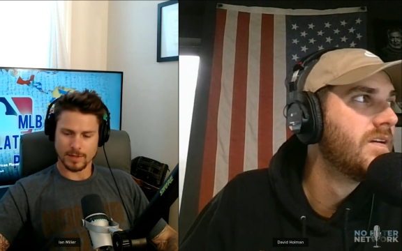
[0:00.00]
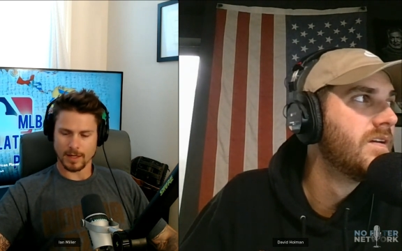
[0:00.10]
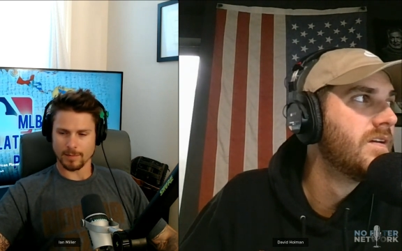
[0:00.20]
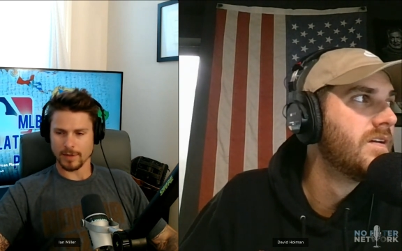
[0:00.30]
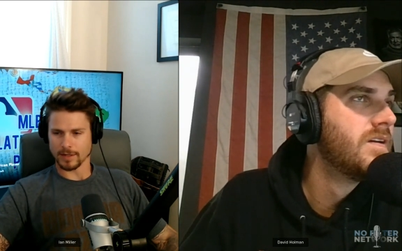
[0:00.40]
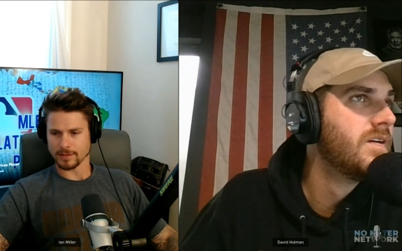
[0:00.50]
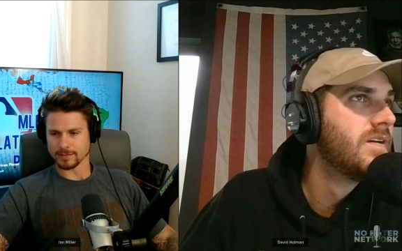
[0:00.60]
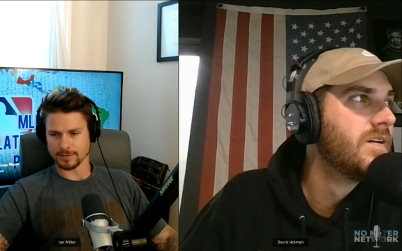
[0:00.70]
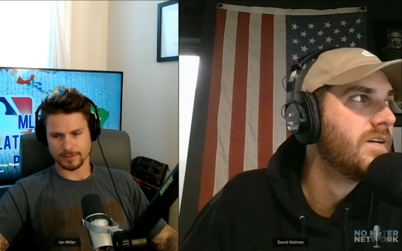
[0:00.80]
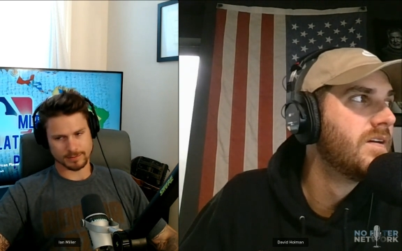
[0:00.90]
Speaker 1: I mean,
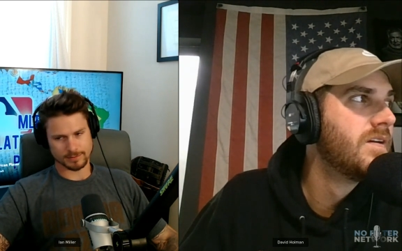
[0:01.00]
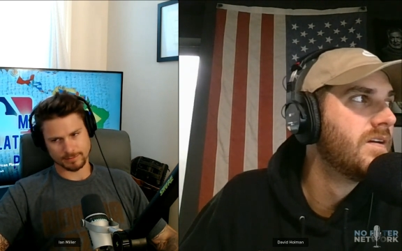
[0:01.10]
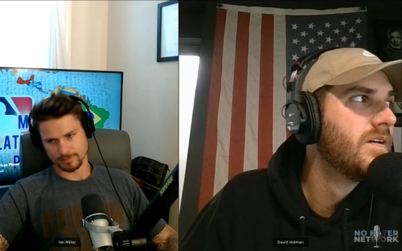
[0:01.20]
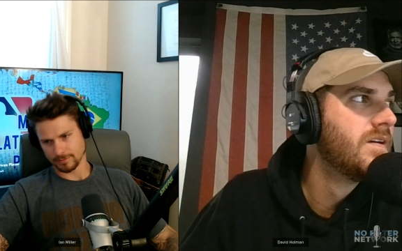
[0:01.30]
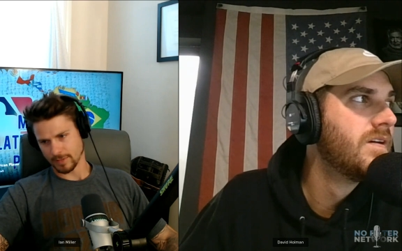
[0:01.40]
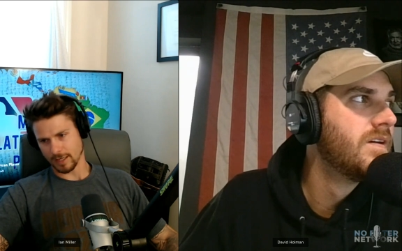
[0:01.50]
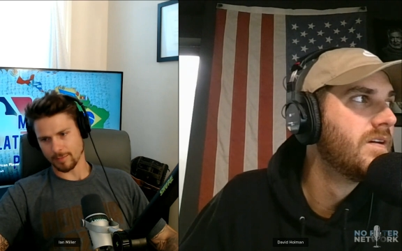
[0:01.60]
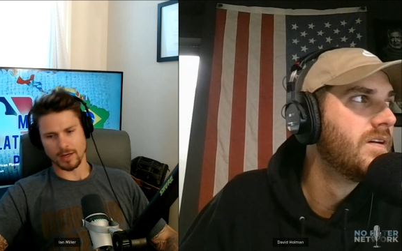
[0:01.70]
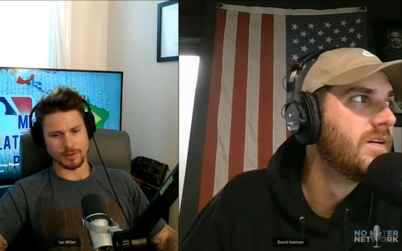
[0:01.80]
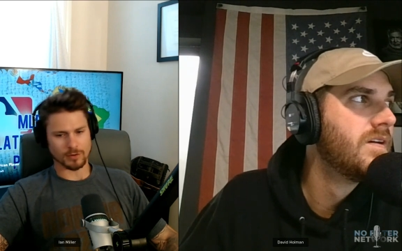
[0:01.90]
it's think
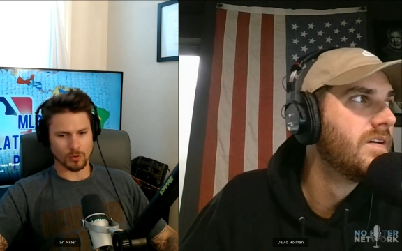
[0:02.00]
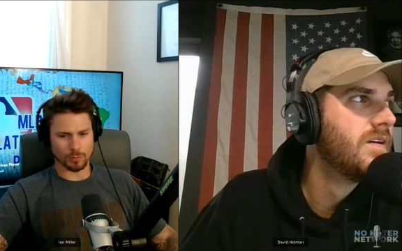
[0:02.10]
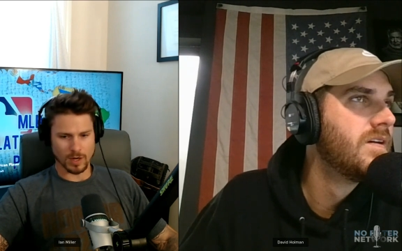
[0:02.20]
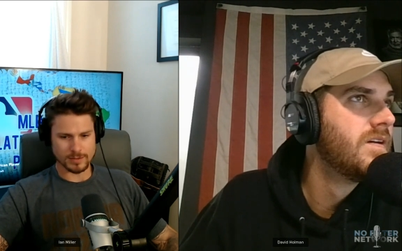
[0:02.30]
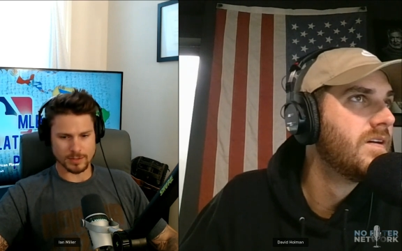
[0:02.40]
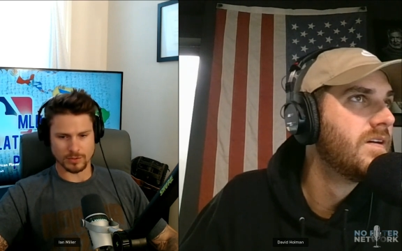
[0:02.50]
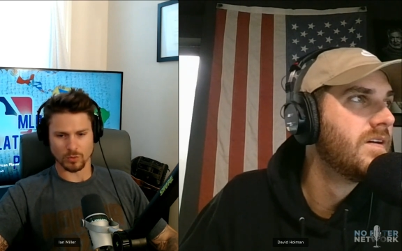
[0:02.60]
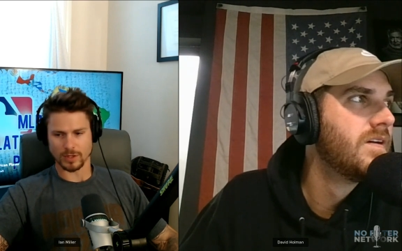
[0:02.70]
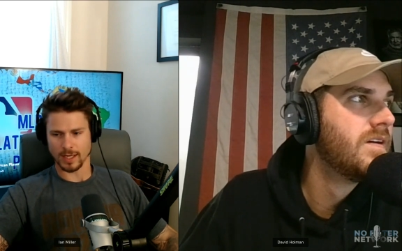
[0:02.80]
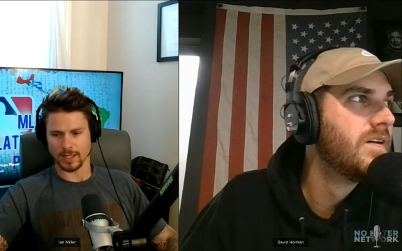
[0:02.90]
about the whole process of
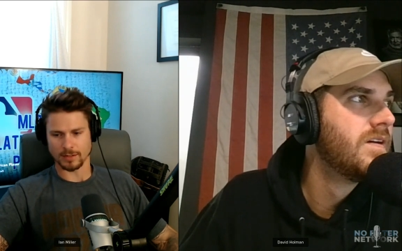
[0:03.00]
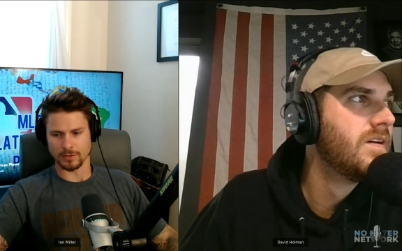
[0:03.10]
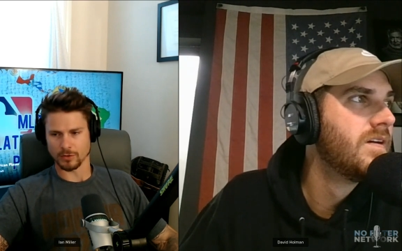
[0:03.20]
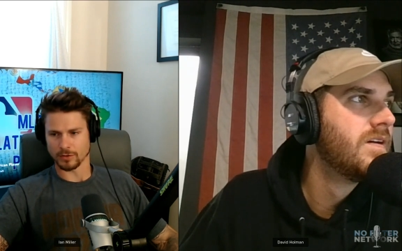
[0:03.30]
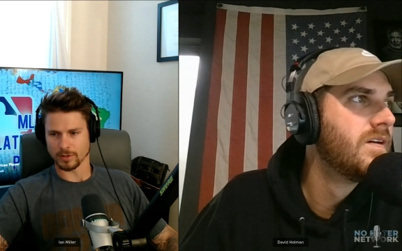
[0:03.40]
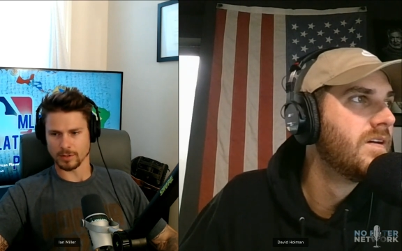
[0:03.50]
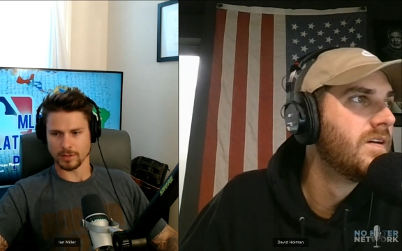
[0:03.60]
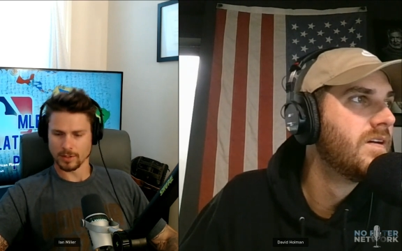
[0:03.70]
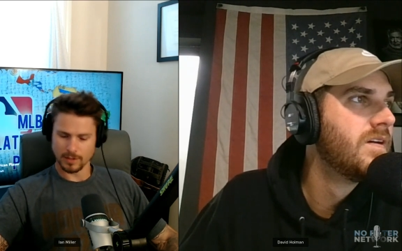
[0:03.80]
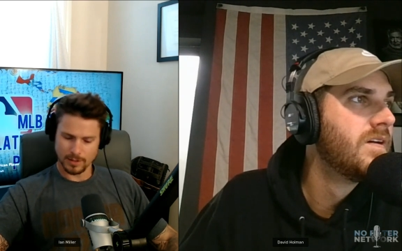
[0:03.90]
what they had to do to
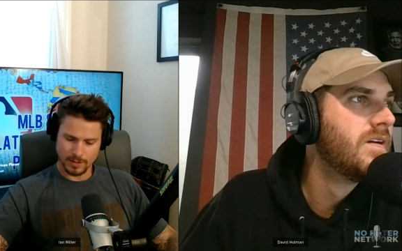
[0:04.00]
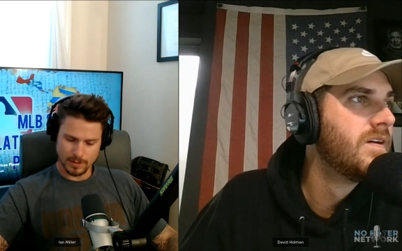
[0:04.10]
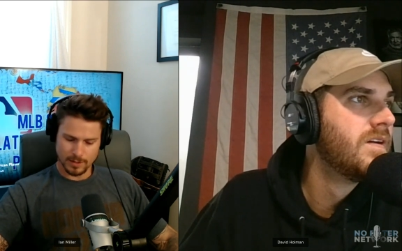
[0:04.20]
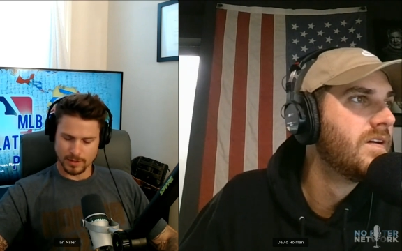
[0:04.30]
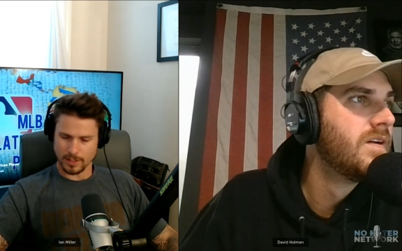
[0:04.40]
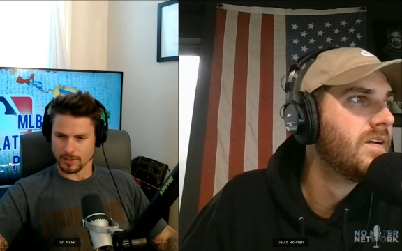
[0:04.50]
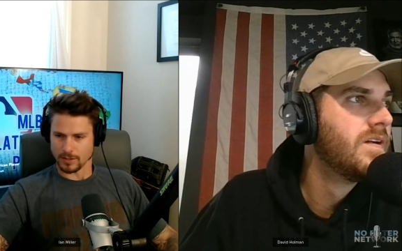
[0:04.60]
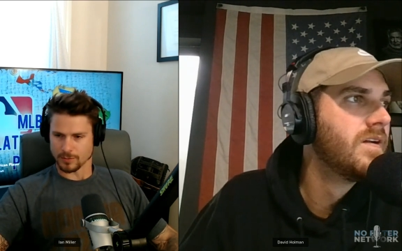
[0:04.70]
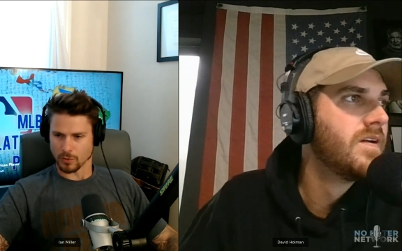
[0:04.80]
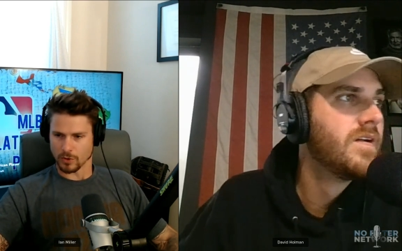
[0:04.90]
get to
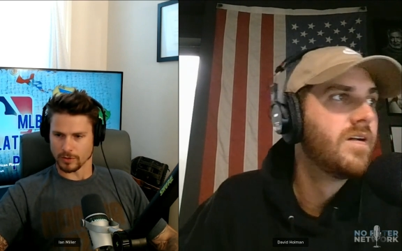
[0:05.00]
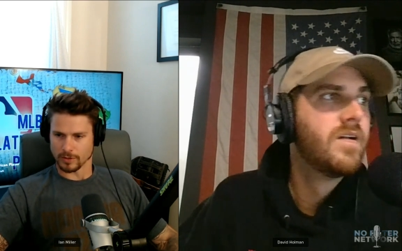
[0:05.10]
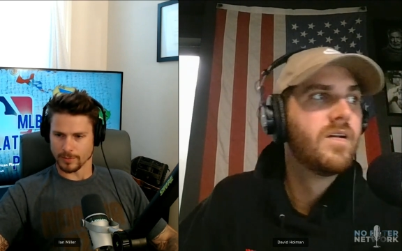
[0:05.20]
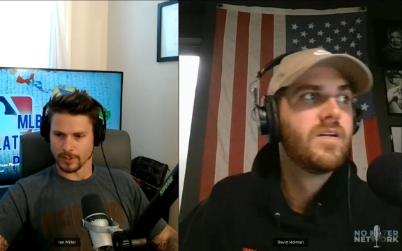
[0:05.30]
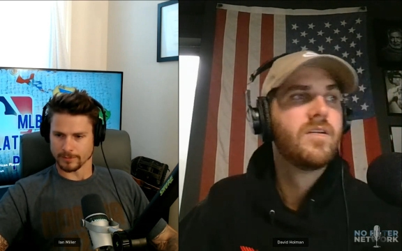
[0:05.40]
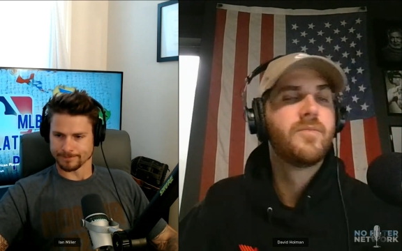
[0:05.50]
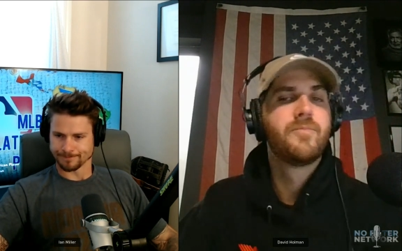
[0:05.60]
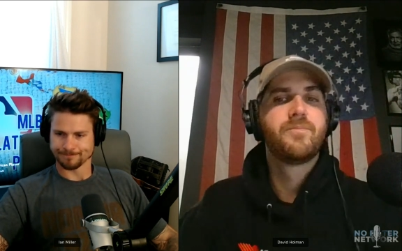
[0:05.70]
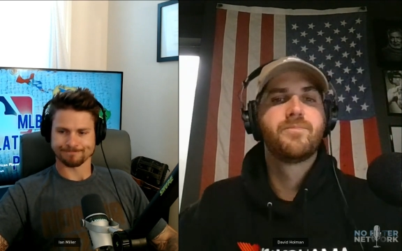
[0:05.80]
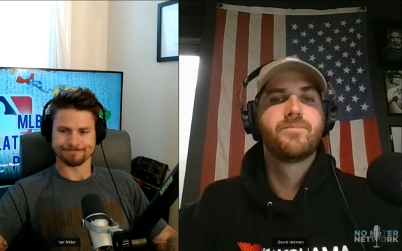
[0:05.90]
this point. I mean,
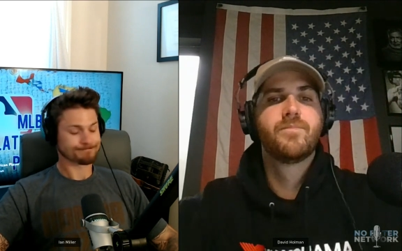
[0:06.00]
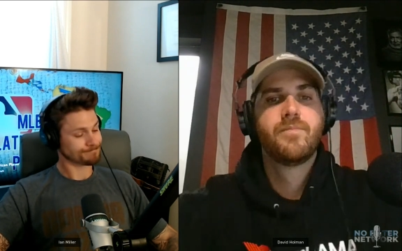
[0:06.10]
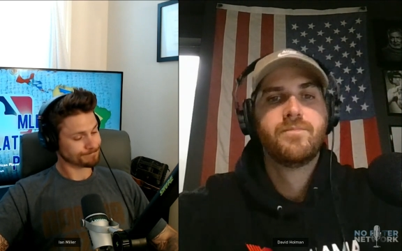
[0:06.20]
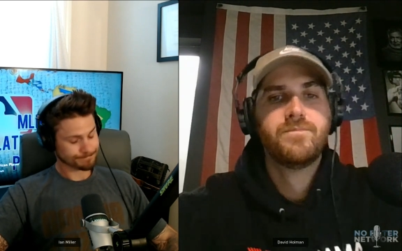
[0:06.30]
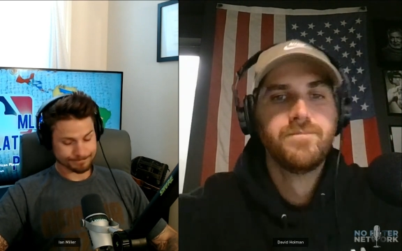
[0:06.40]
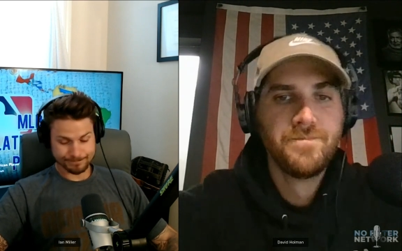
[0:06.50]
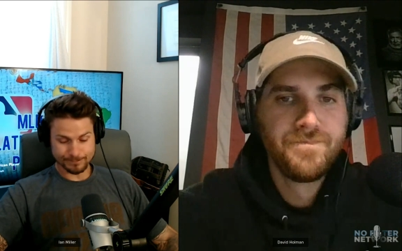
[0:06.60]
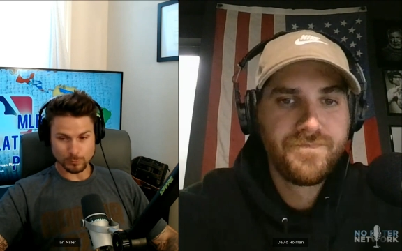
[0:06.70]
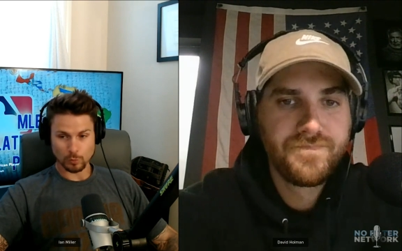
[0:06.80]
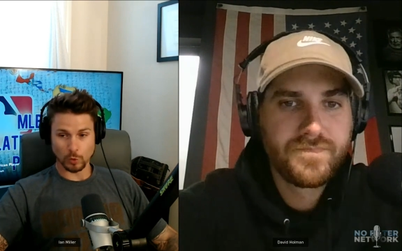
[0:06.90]

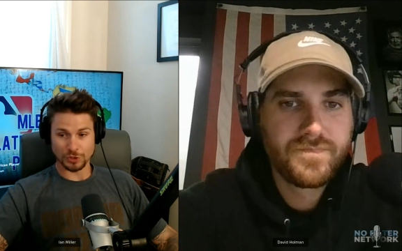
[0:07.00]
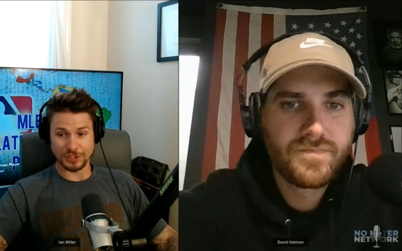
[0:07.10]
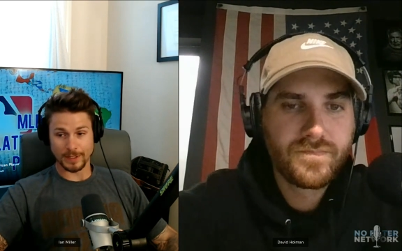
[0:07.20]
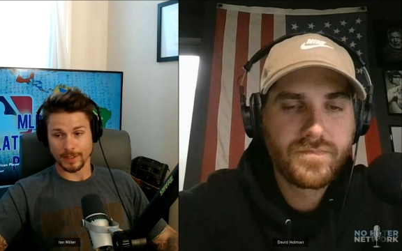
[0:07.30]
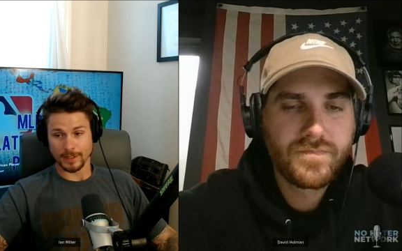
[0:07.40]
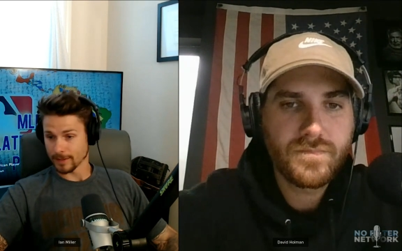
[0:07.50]
we'll see.